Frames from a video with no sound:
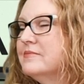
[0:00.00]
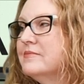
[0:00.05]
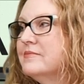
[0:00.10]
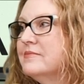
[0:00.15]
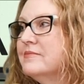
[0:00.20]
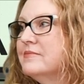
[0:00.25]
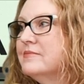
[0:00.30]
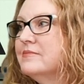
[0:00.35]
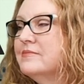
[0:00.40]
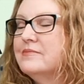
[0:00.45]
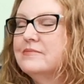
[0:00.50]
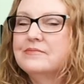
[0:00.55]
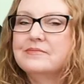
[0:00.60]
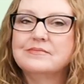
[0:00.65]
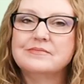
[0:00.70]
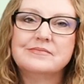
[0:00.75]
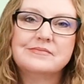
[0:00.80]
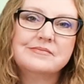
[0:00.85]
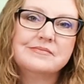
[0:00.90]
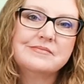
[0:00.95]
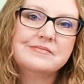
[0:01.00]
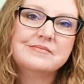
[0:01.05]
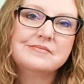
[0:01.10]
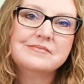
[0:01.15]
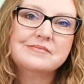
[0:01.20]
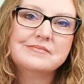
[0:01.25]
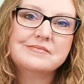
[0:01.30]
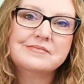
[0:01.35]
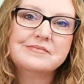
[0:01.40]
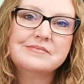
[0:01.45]

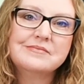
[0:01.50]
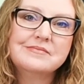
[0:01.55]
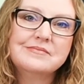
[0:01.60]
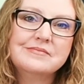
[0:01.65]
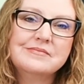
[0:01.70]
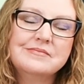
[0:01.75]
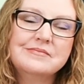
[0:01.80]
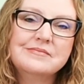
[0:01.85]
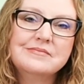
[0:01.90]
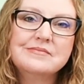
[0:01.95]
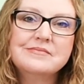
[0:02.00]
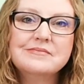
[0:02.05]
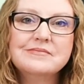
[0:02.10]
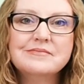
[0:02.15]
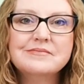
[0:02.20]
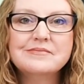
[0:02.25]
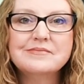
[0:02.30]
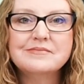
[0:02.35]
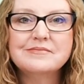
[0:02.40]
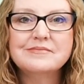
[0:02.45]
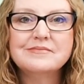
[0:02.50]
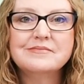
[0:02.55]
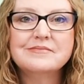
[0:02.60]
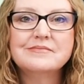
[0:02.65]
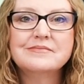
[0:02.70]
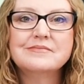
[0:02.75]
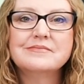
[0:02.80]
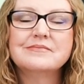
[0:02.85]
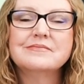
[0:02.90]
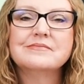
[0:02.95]

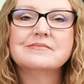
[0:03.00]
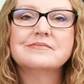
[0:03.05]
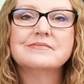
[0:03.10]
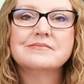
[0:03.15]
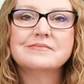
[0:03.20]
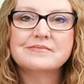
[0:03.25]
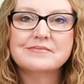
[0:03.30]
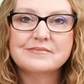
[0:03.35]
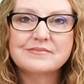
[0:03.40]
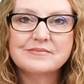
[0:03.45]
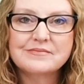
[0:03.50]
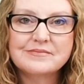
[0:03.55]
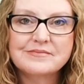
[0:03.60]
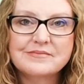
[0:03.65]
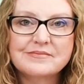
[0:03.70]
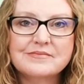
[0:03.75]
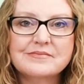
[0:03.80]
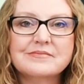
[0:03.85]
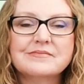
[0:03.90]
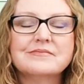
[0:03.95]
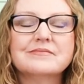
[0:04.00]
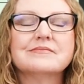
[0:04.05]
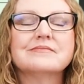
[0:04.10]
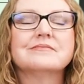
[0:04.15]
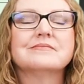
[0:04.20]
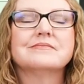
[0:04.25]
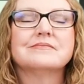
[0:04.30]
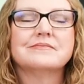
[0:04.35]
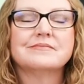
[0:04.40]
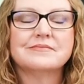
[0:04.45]

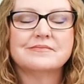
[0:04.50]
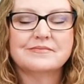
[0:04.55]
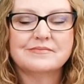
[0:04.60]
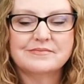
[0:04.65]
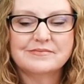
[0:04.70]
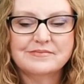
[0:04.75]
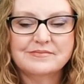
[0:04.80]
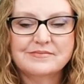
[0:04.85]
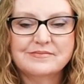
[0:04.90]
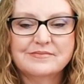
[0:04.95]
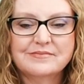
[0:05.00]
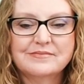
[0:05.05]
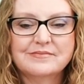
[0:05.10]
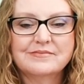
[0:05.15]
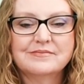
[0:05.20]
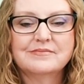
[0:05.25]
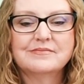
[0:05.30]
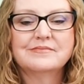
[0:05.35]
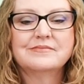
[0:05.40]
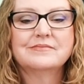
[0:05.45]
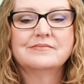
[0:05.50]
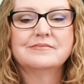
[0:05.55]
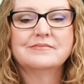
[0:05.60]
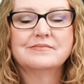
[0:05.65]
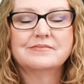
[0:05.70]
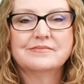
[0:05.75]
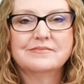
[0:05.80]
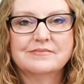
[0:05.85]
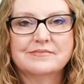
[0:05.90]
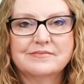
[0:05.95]

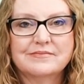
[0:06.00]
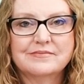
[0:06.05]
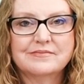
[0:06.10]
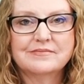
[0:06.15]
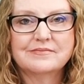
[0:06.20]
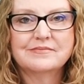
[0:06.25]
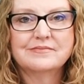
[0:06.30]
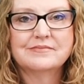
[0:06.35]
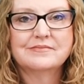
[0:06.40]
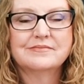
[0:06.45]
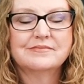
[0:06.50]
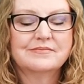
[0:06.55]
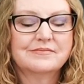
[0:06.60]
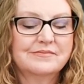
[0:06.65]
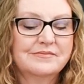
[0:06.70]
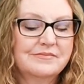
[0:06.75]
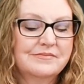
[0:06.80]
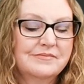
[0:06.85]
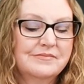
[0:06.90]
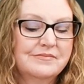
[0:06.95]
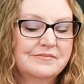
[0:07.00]
(not speaking)